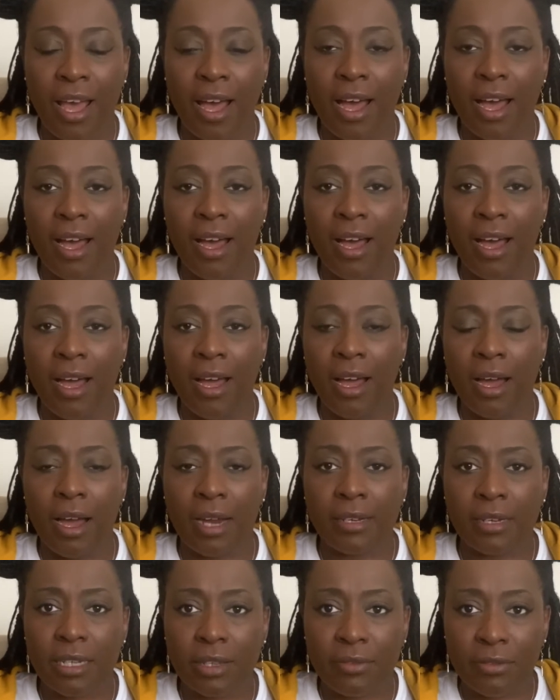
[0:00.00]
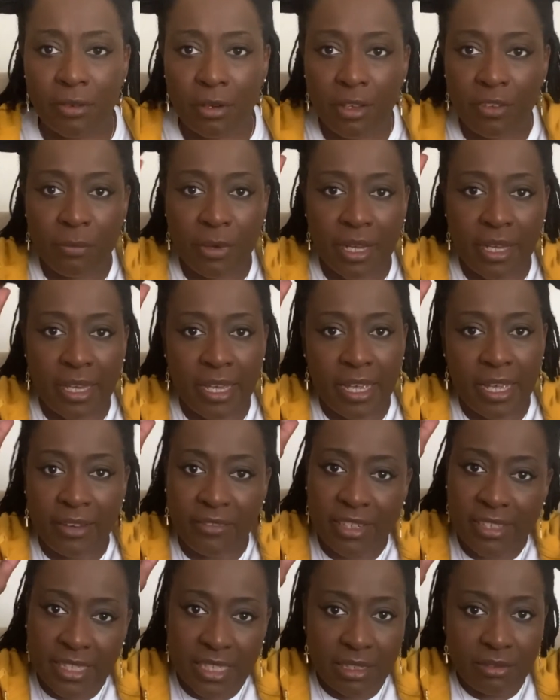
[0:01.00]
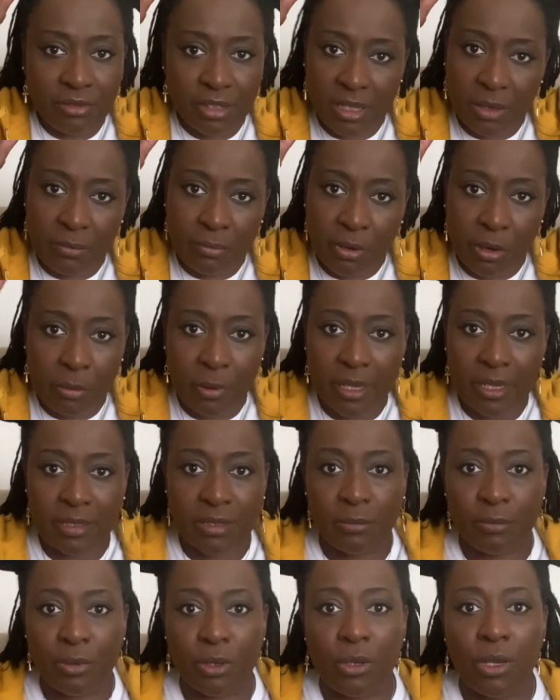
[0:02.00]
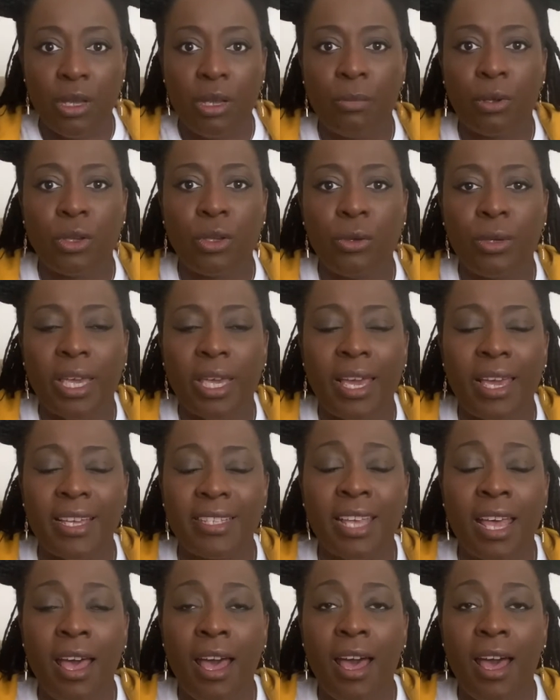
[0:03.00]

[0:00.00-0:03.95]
I don't even know if my hair is even, it probably isn't, but who cares?